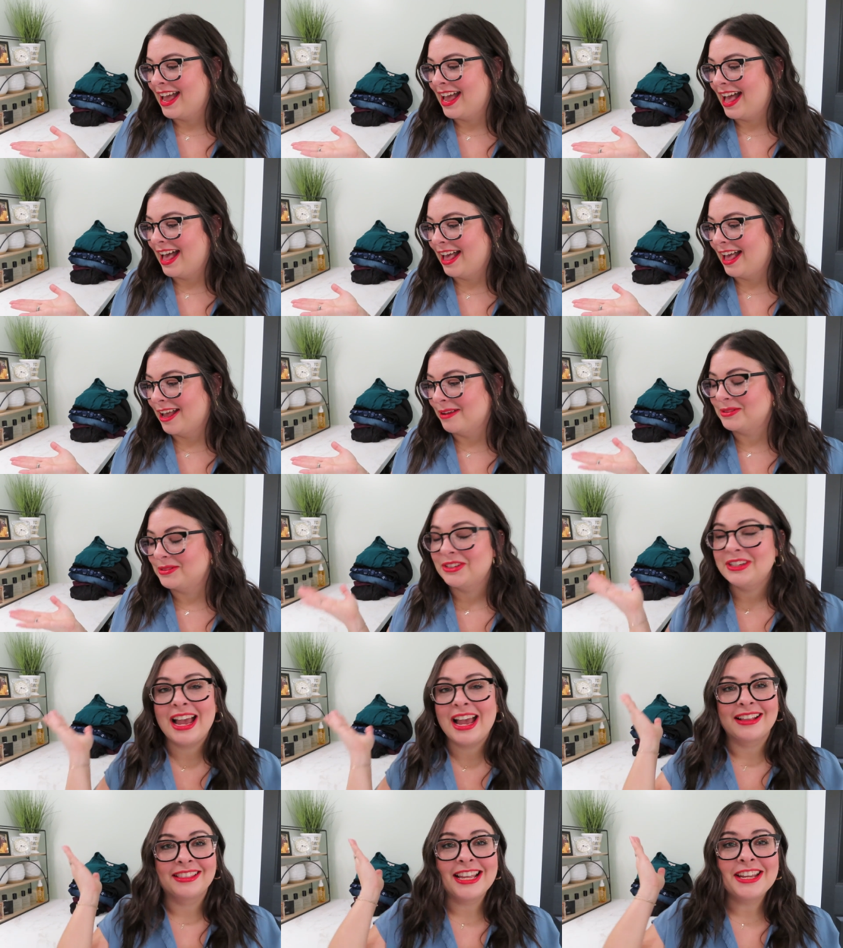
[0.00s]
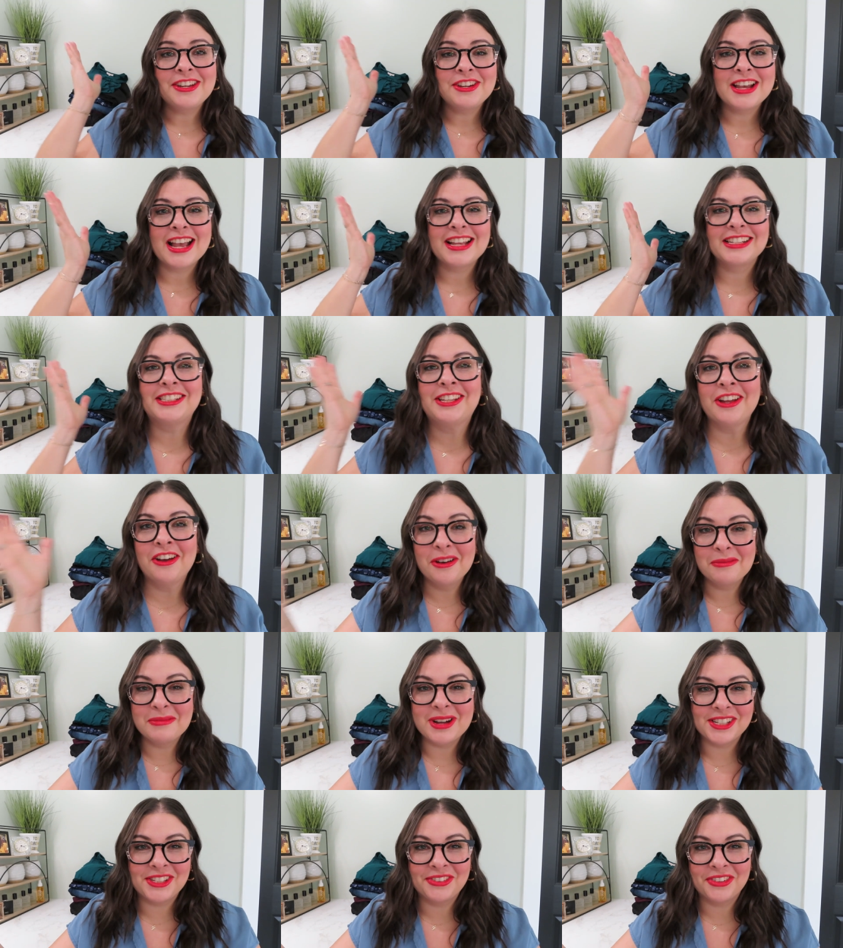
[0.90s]
So yeah, thank you guys
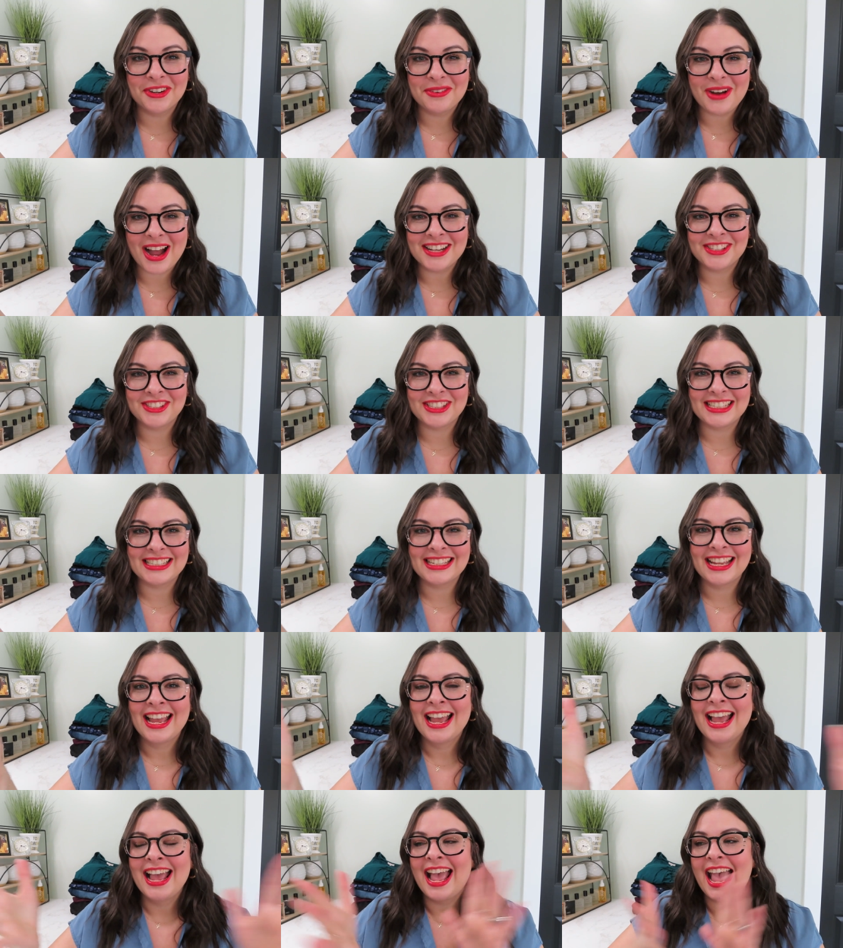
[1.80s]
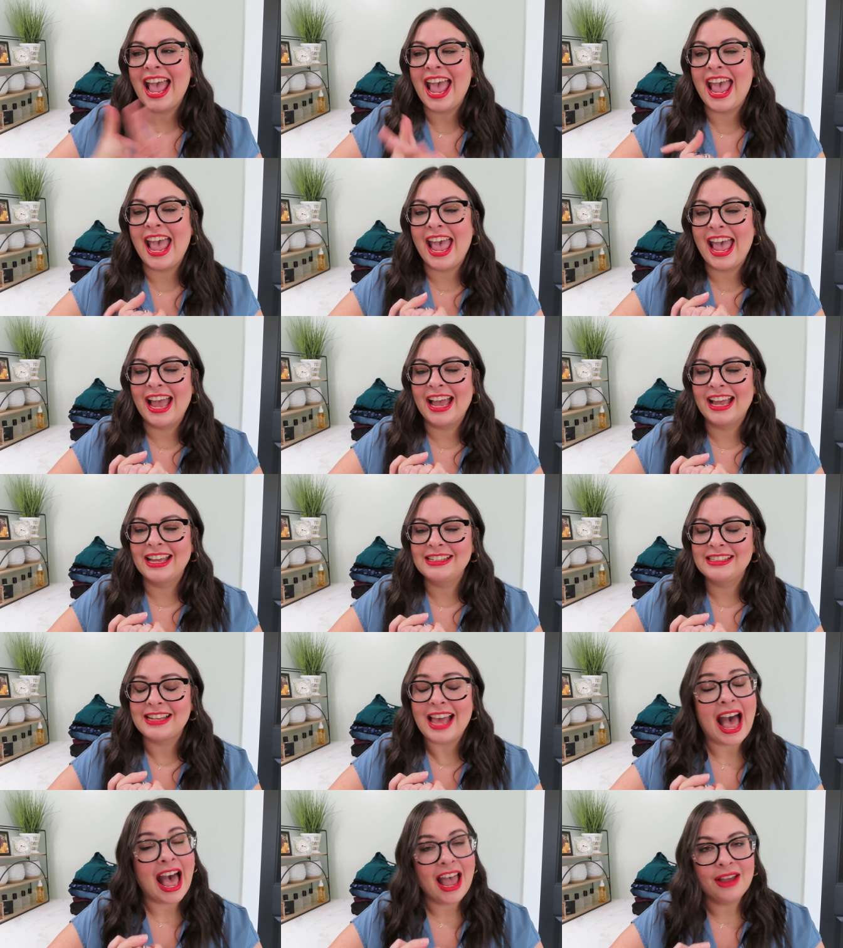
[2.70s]
so much for watching,
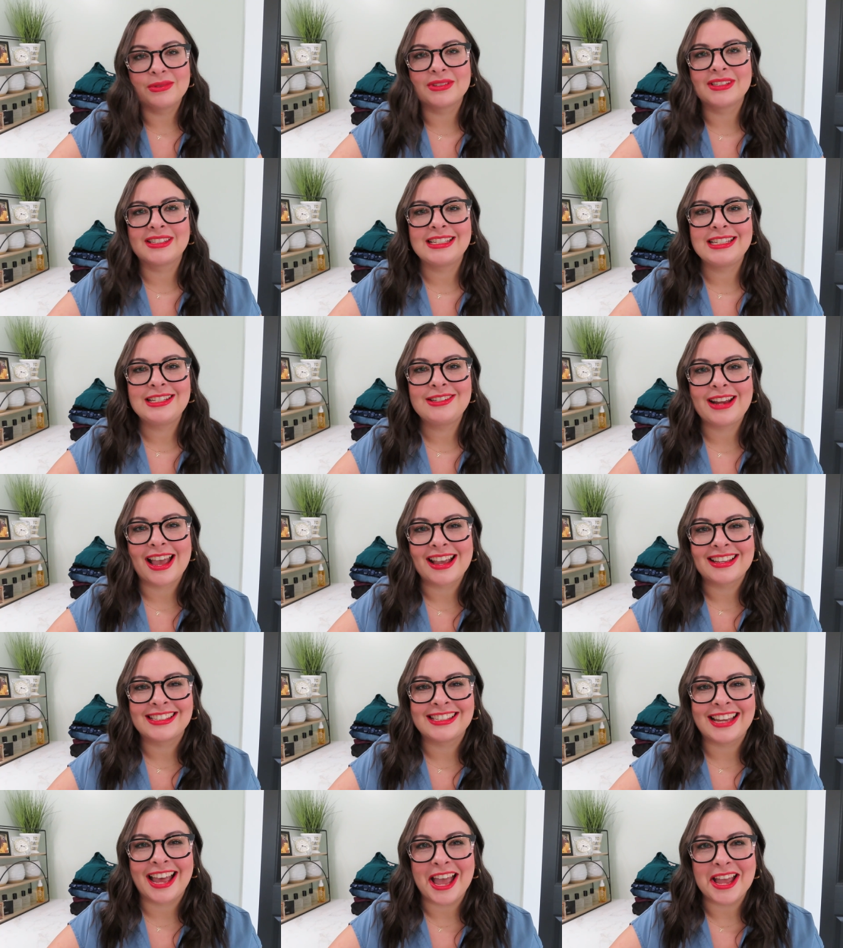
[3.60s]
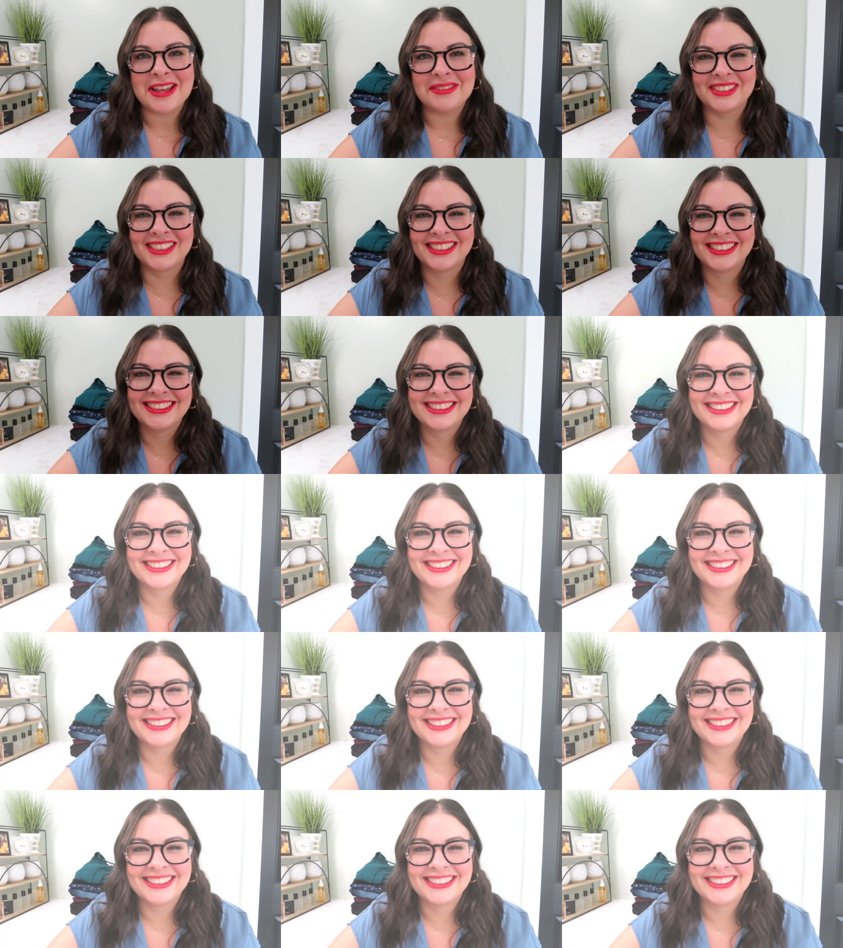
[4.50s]
and I will see you next time.